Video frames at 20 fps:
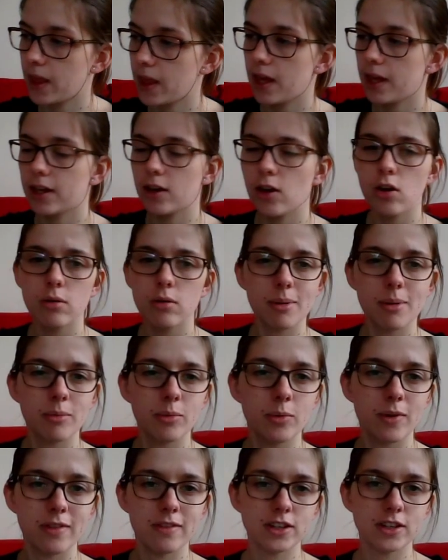I can't remember
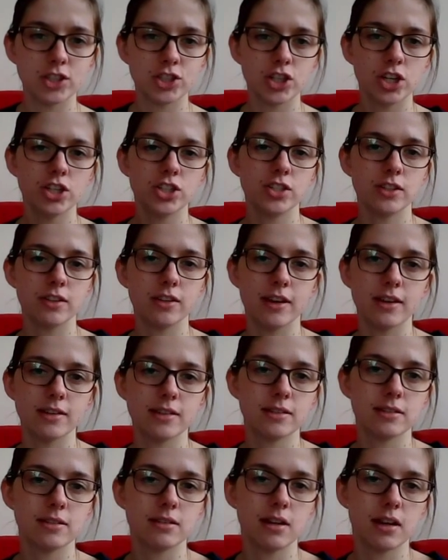whether I showed you
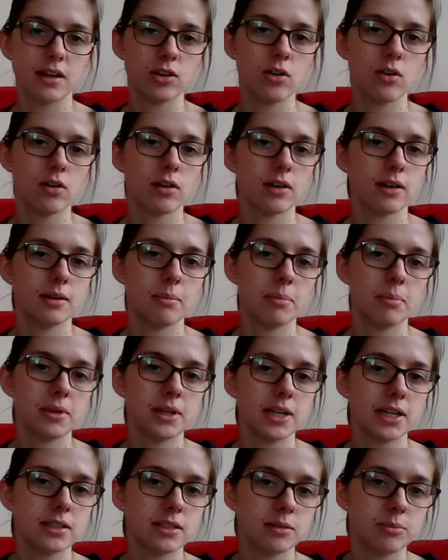this. I got a
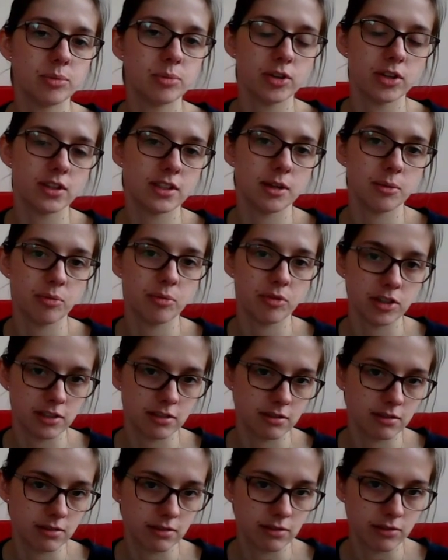belated birthday
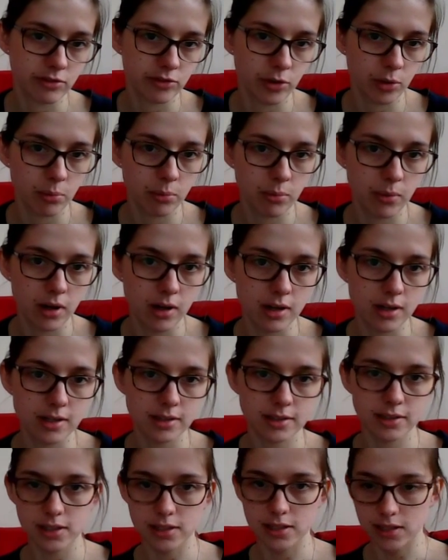present from my
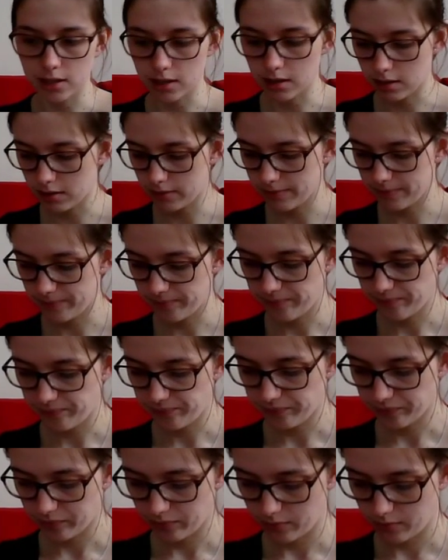sister,
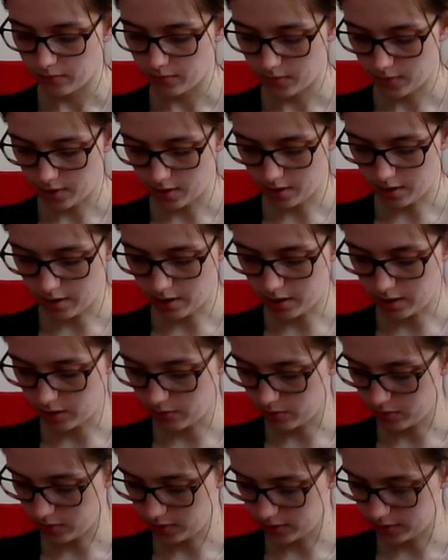and it
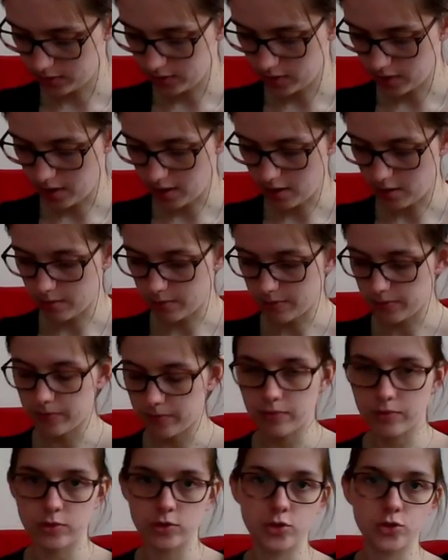was
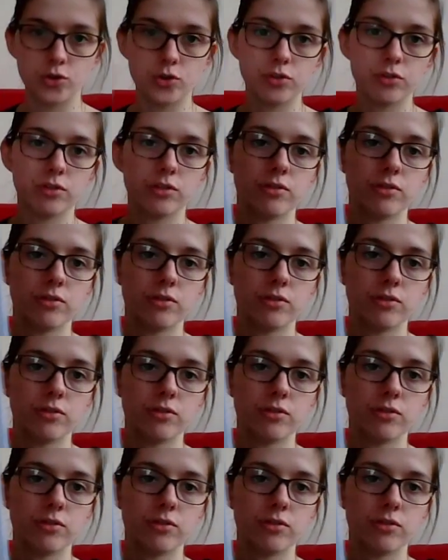the Drawn